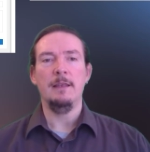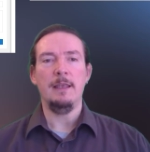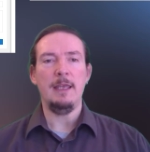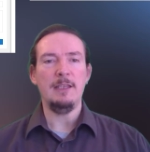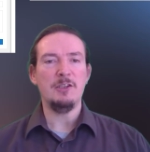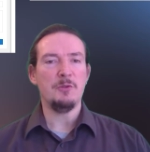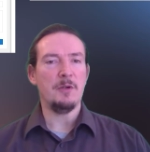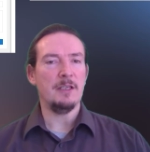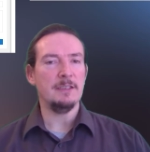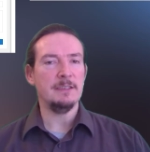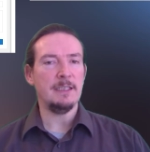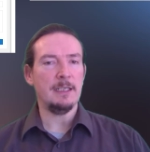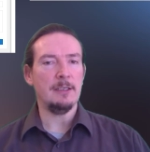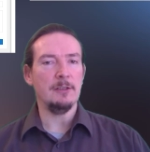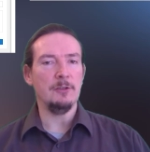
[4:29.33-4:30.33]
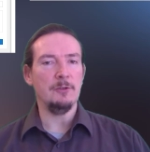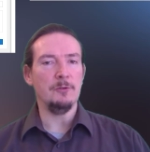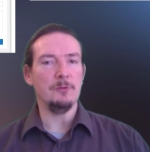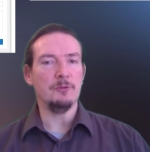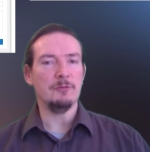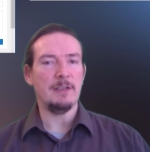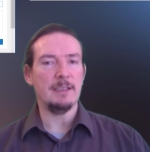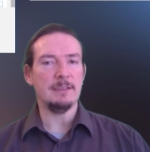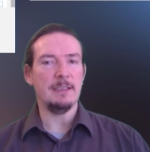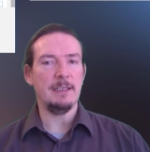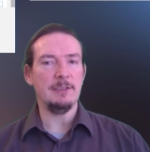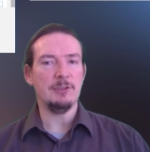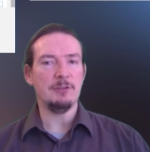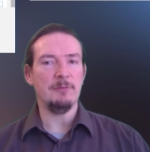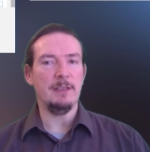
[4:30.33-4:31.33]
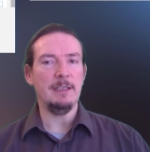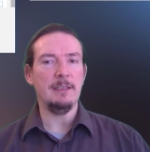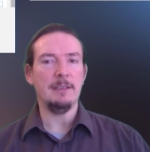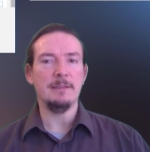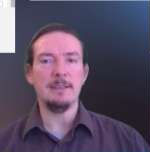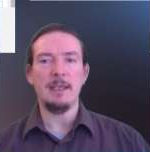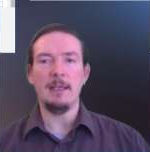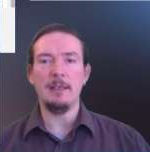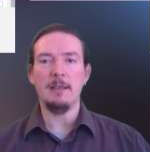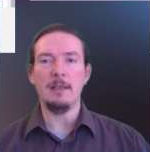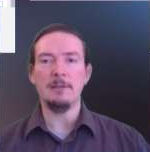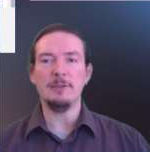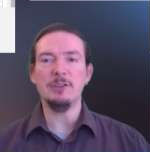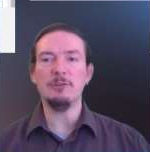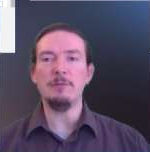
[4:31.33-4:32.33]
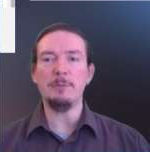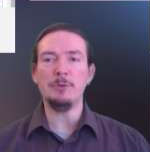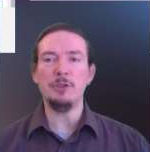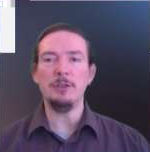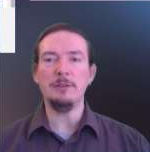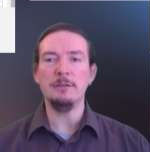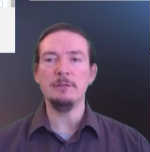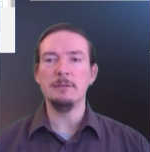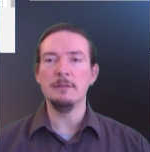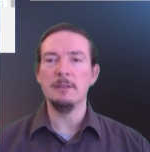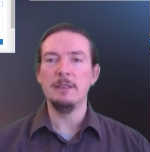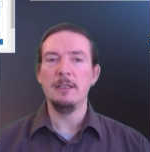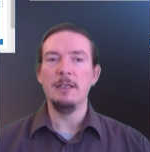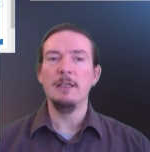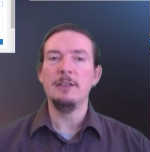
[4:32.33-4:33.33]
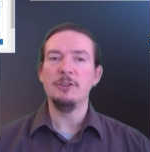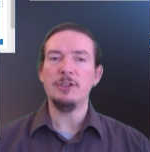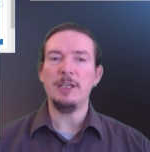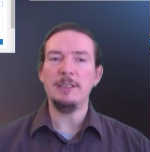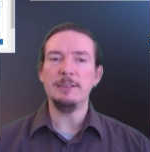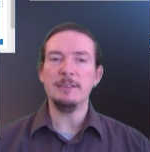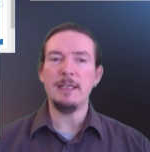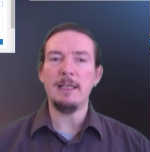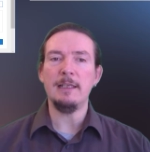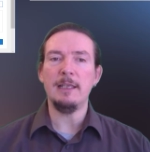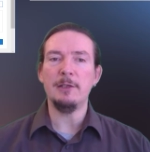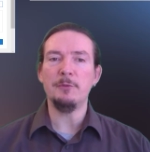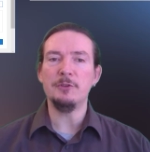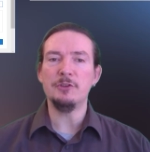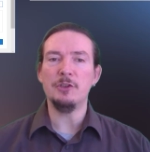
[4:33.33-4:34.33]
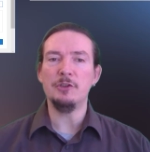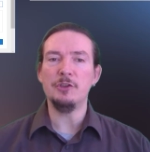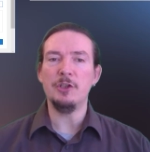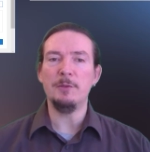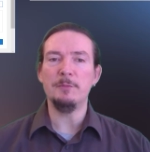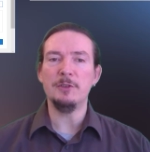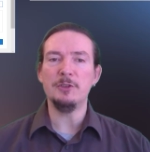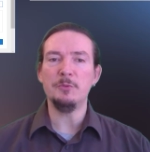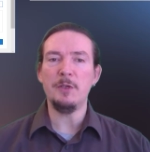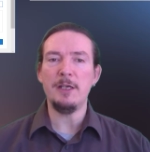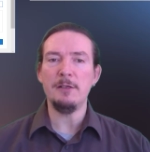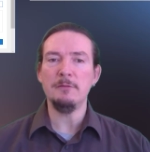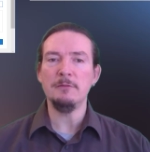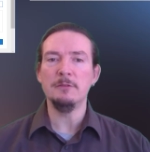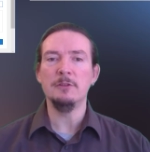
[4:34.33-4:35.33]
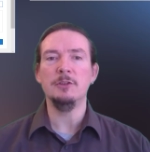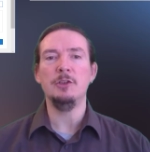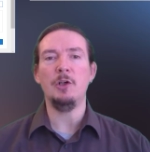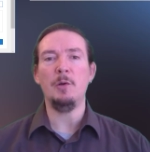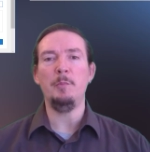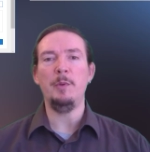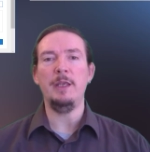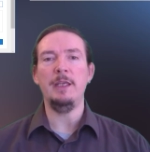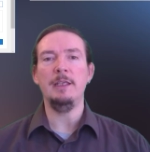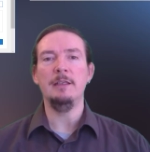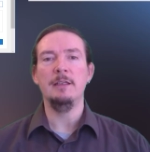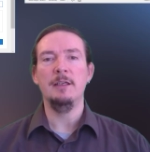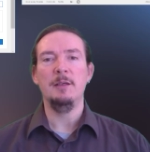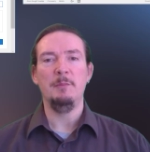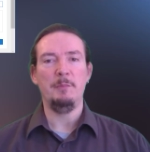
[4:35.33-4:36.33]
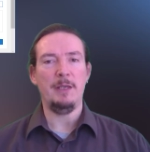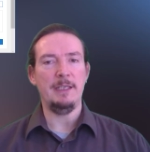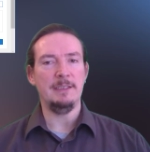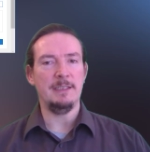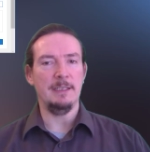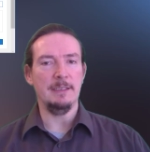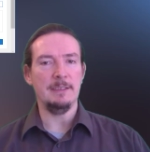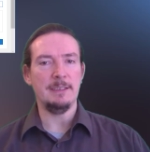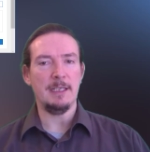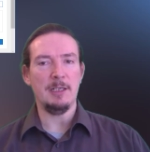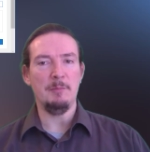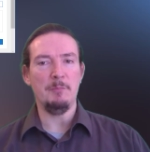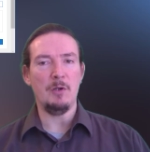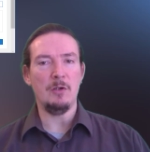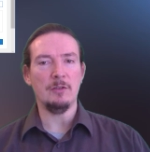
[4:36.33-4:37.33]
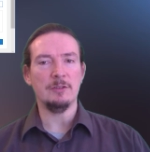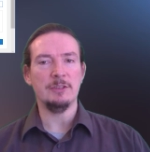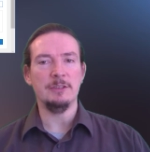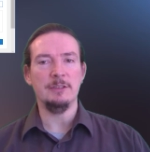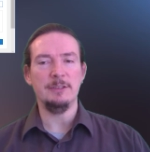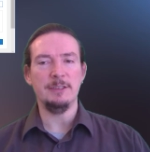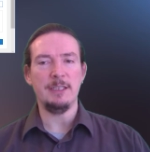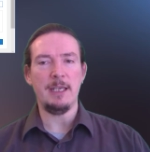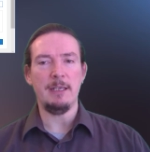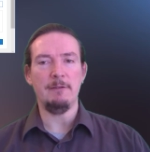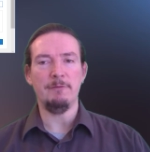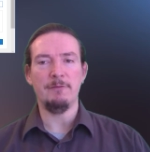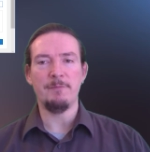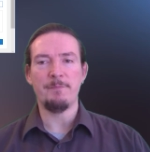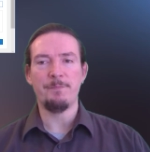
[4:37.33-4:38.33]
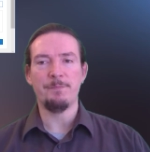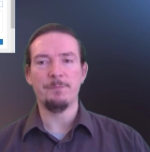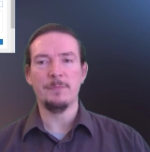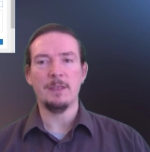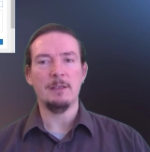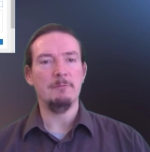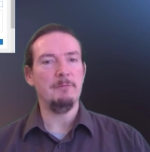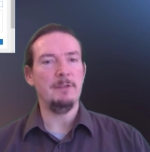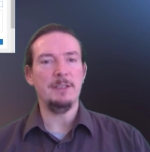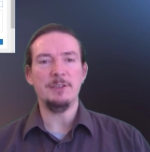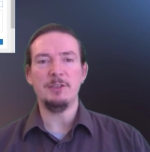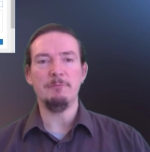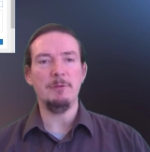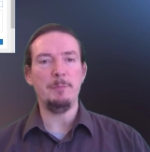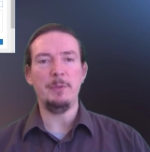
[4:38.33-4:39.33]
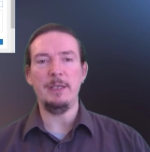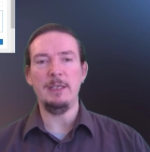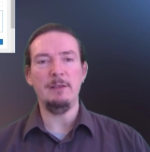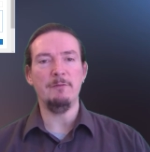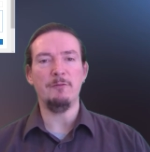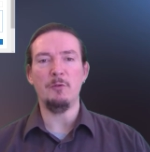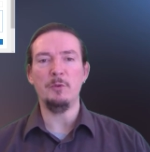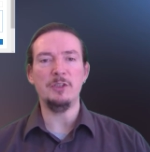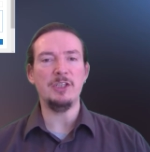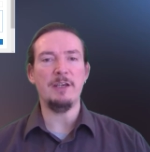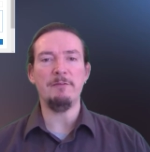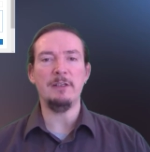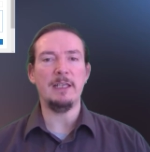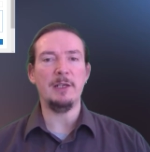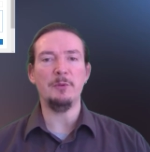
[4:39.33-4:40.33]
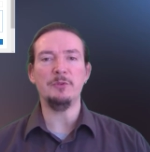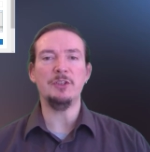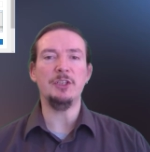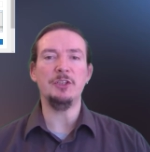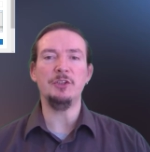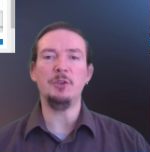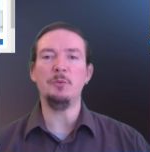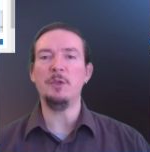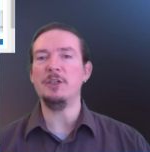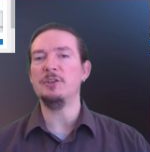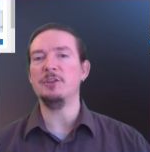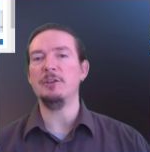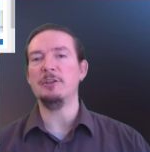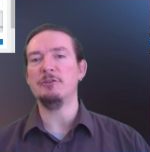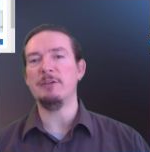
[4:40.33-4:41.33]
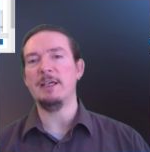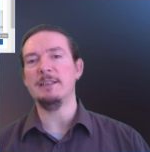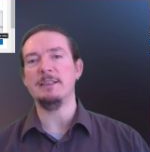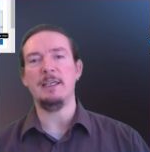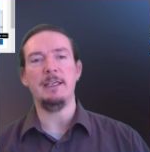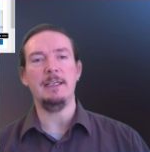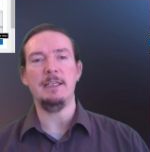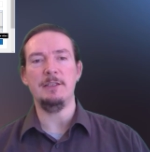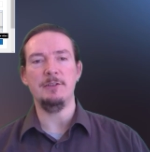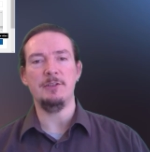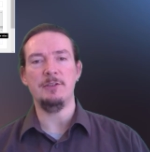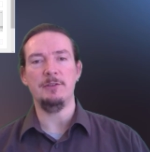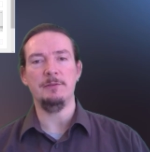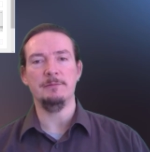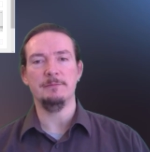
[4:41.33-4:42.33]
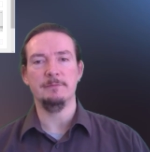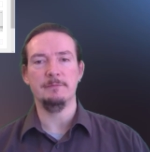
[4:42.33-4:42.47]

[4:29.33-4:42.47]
Then to our second Google Translate screen containing our description, change that language to German as well, copy, paste in the second box and save. Rinse and repeat for whichever languages you wish to translate into.